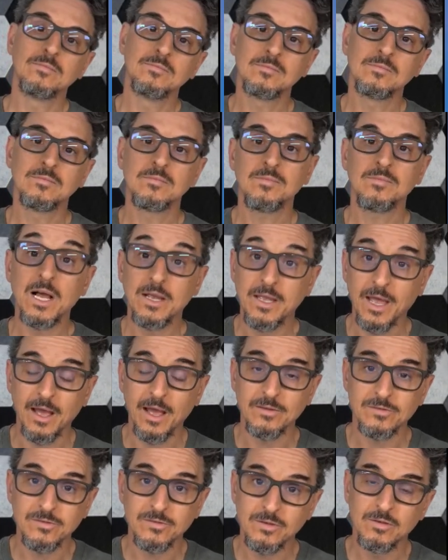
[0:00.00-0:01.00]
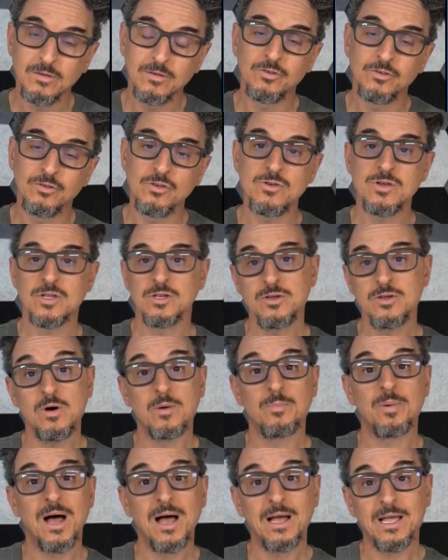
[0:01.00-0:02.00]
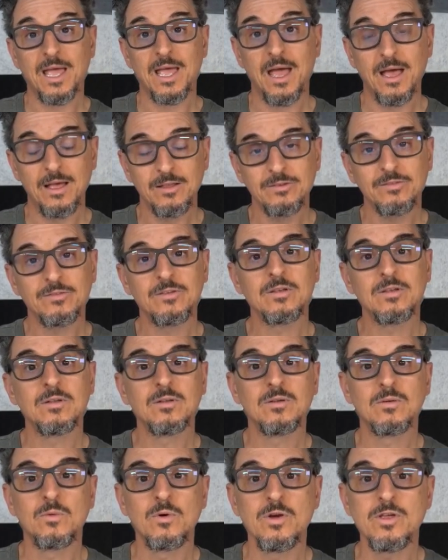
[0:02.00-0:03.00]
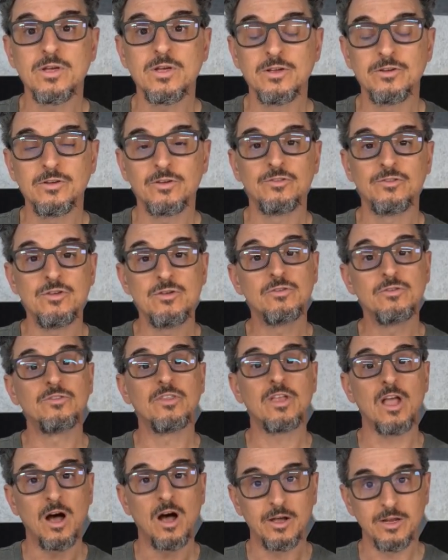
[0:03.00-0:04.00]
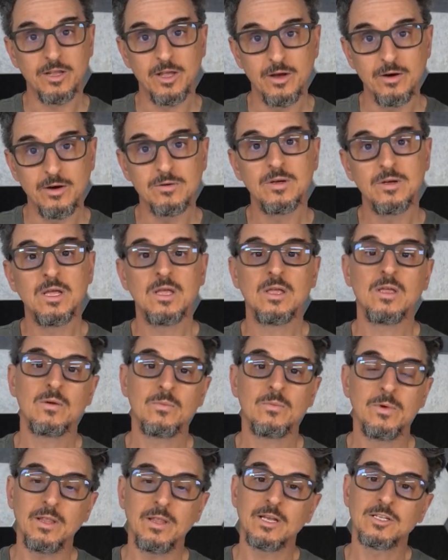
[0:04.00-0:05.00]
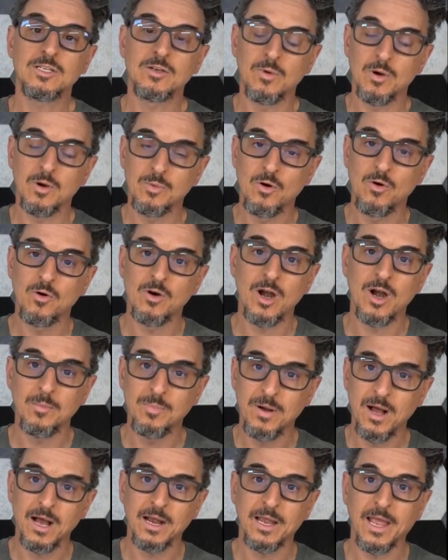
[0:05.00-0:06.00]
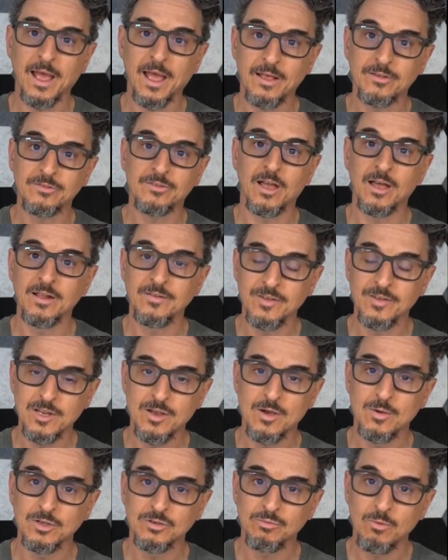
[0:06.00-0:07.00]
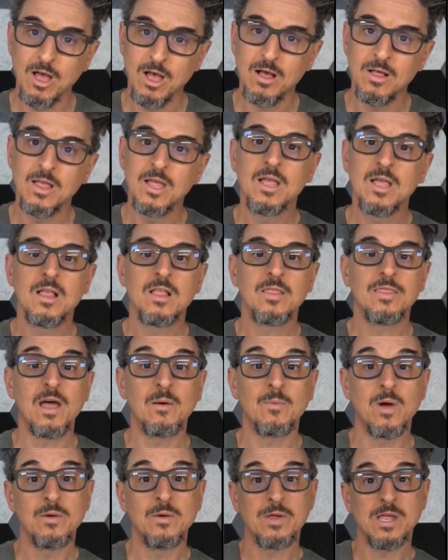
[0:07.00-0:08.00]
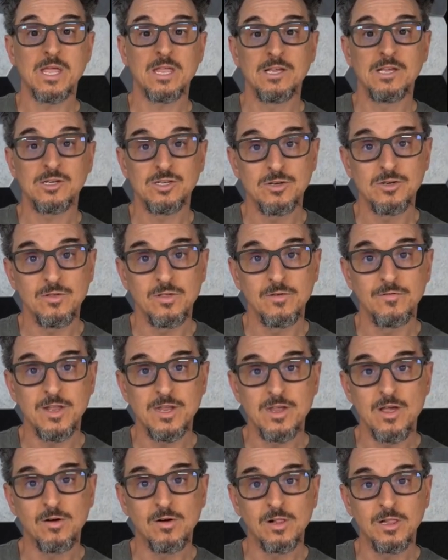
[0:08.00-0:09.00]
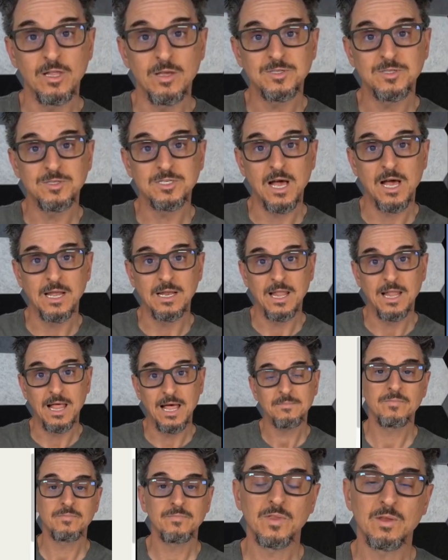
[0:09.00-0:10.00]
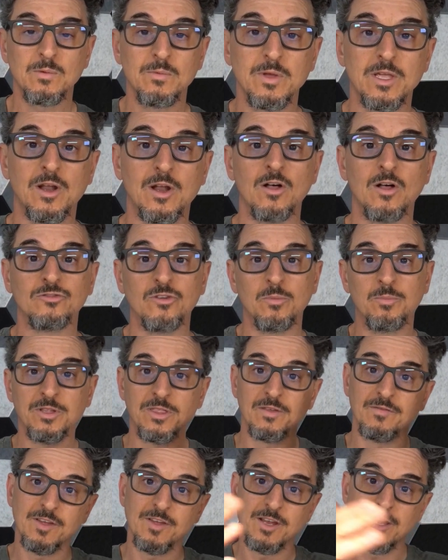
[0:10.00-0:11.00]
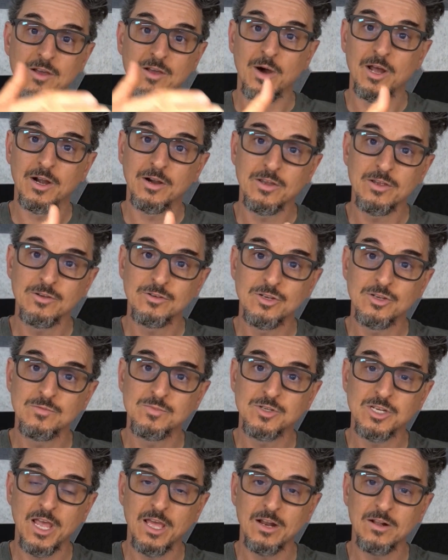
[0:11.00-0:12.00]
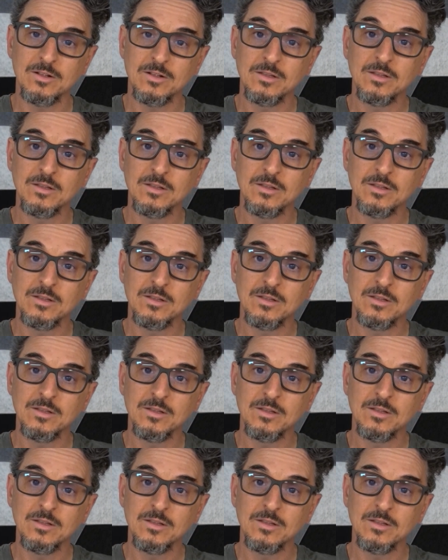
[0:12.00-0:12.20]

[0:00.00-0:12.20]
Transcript: podcast. So you can do a podcast where you can just use the audio. We like to record our podcasts on video as well. That way we can issue the video clips online. We could also put the video on our YouTube channel,